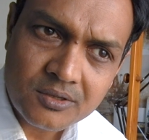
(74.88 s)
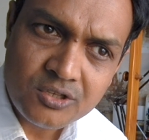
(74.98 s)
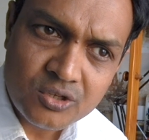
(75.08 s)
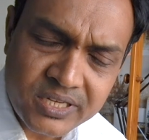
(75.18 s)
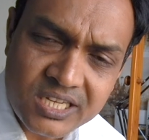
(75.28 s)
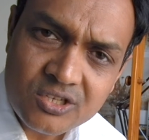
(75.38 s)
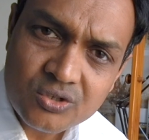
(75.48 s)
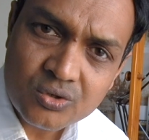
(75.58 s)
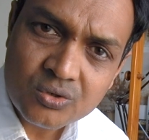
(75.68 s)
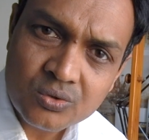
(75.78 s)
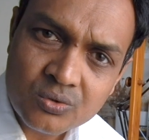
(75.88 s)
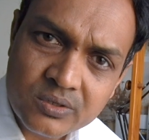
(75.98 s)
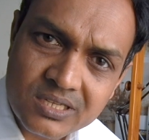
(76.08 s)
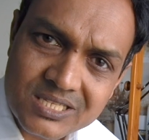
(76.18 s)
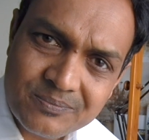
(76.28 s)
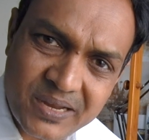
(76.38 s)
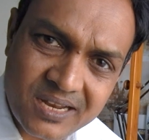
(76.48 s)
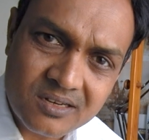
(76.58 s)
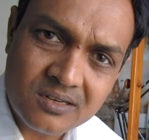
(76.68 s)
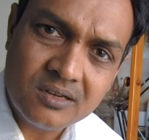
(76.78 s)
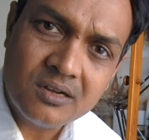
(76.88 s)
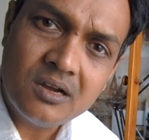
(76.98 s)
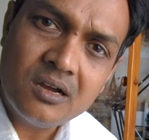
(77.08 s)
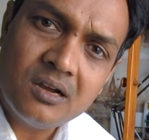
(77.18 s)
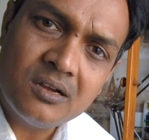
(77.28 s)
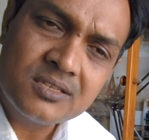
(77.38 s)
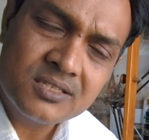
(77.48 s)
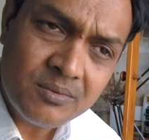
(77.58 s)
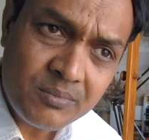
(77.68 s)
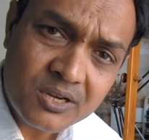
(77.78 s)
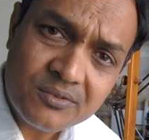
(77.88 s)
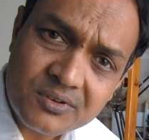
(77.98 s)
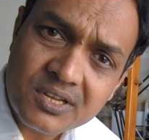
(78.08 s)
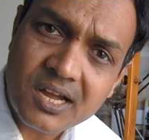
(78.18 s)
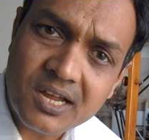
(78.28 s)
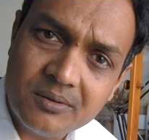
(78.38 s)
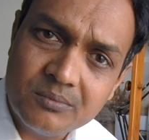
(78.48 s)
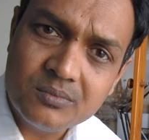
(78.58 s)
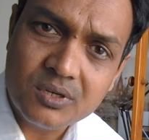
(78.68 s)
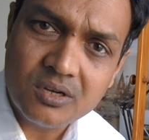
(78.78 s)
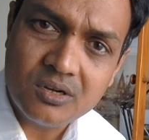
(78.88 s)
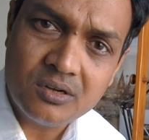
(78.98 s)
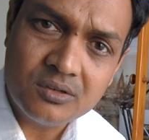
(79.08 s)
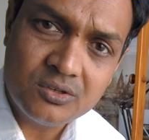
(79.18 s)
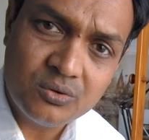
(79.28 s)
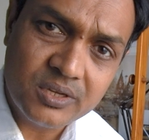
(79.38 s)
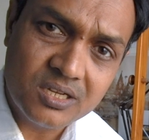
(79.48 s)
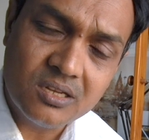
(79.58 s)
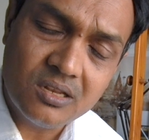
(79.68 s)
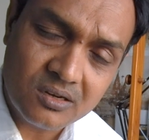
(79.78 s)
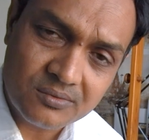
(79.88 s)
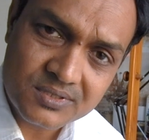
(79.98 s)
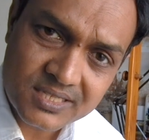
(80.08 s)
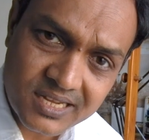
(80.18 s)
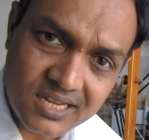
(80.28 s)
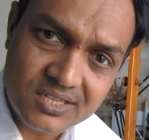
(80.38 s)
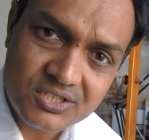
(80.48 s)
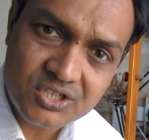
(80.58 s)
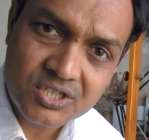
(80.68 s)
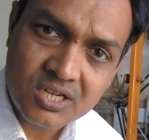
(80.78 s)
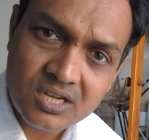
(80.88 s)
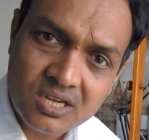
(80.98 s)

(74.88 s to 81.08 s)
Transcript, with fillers: you need to spend uh, some bit of time doing a lot of sketch